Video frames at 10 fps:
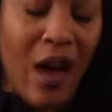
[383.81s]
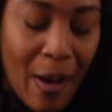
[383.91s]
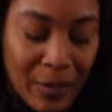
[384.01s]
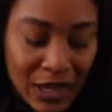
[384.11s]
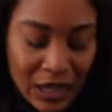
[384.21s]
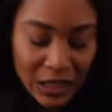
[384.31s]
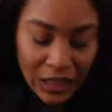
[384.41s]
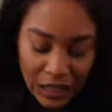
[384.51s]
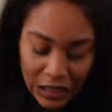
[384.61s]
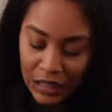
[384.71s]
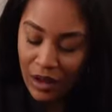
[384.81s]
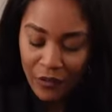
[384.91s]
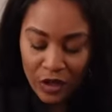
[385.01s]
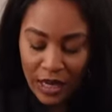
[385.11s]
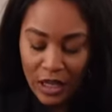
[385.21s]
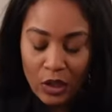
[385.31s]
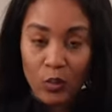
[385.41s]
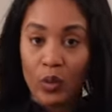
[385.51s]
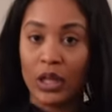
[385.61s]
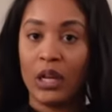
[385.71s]
I mean, again, I feel like
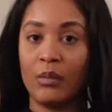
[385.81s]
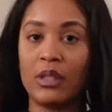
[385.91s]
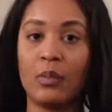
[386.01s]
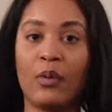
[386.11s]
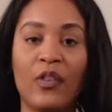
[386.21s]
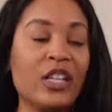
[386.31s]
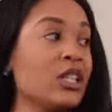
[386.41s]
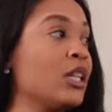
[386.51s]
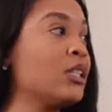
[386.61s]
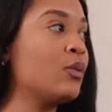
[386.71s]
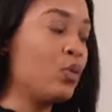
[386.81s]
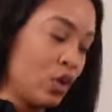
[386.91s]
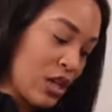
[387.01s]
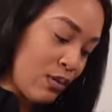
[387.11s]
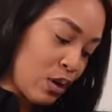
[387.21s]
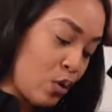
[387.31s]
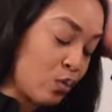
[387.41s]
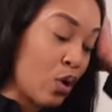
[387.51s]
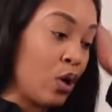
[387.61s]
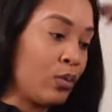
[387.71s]
when it comes to professionalism, you can never go
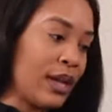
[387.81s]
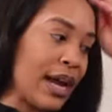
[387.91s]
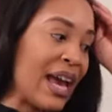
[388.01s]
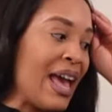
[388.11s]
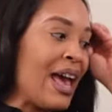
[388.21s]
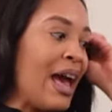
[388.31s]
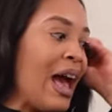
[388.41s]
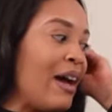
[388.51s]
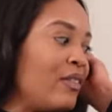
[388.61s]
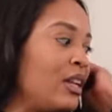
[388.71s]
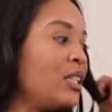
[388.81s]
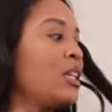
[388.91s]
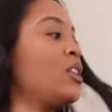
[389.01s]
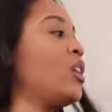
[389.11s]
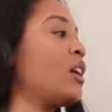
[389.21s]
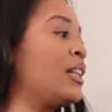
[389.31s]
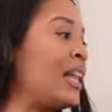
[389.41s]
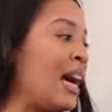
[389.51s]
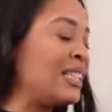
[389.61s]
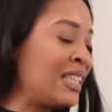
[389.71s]
wrong with like having this in your
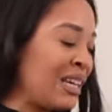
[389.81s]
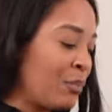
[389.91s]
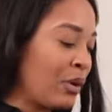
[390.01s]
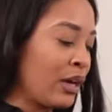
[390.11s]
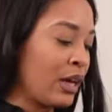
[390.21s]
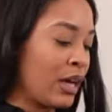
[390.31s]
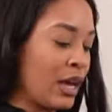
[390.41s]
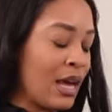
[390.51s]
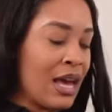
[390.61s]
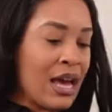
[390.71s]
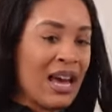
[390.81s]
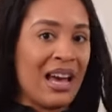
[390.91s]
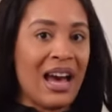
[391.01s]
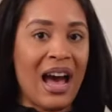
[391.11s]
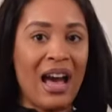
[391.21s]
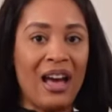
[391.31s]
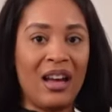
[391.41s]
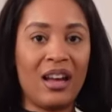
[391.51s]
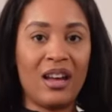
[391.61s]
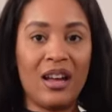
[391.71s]
closet, but
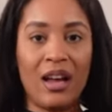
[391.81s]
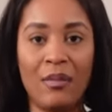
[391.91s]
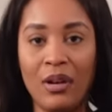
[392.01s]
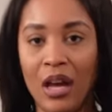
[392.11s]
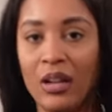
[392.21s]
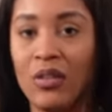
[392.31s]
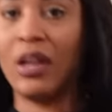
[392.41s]
I'm kind of